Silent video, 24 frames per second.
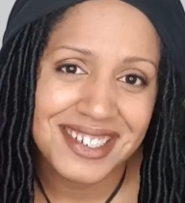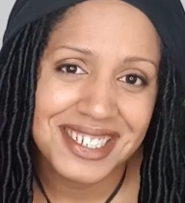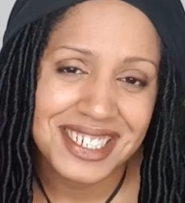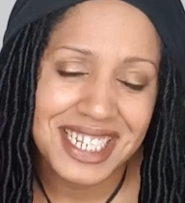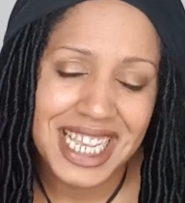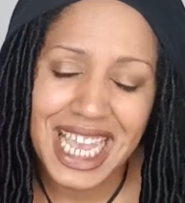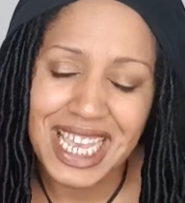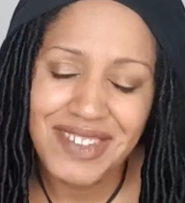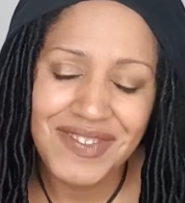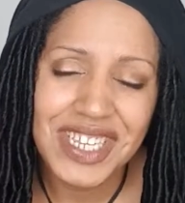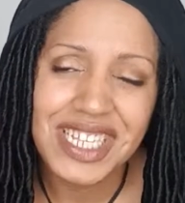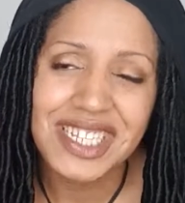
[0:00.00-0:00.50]

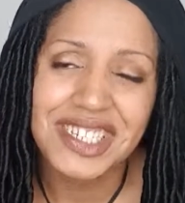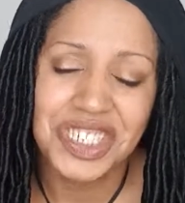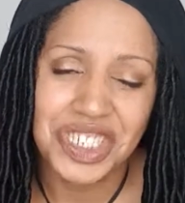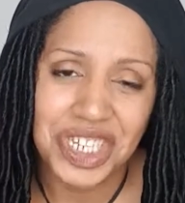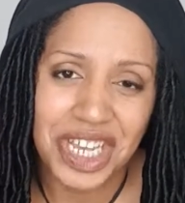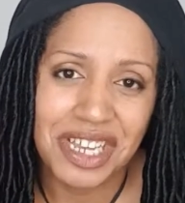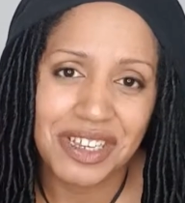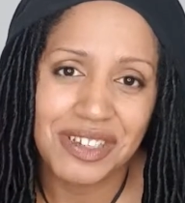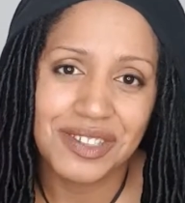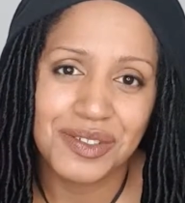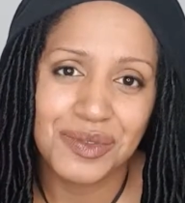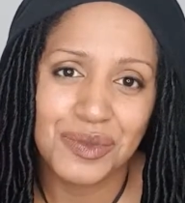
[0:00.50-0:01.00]
Having a
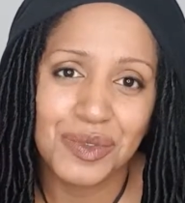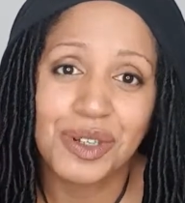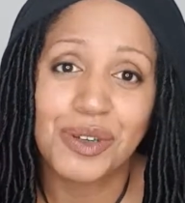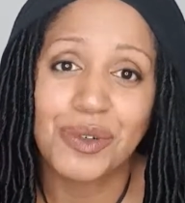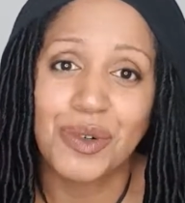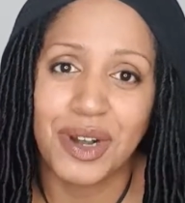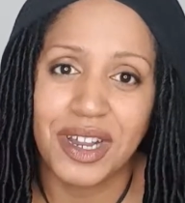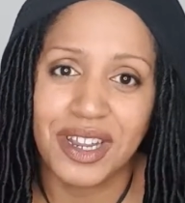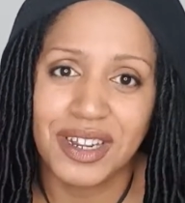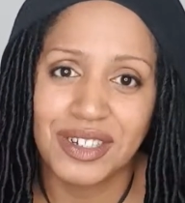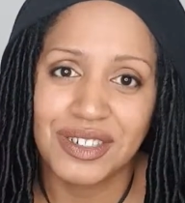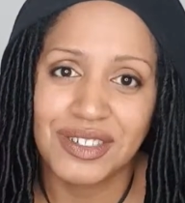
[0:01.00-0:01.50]
child
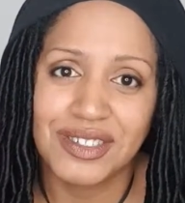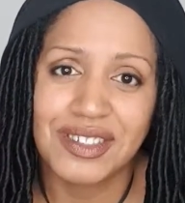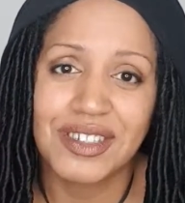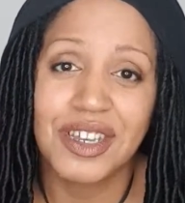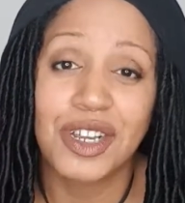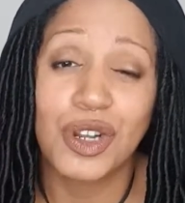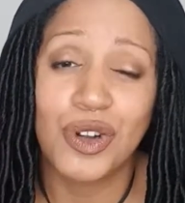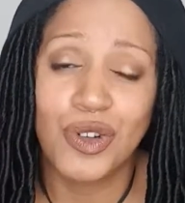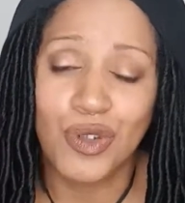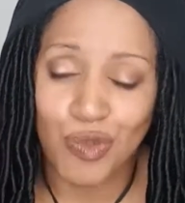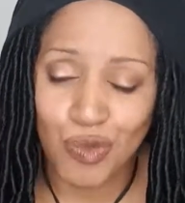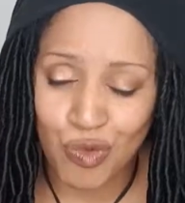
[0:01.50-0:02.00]
requires a
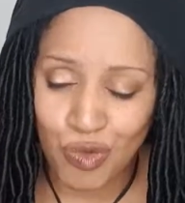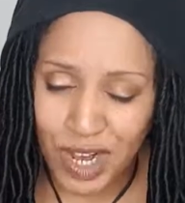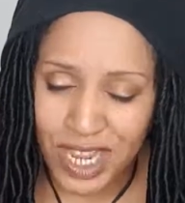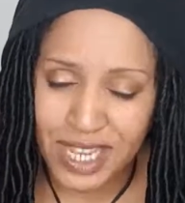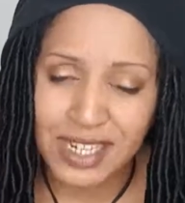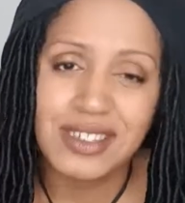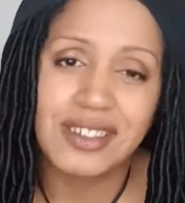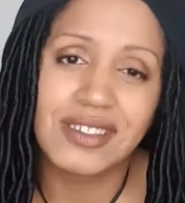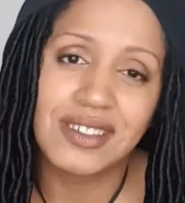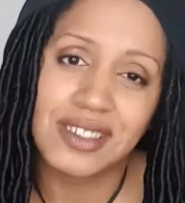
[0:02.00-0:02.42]
great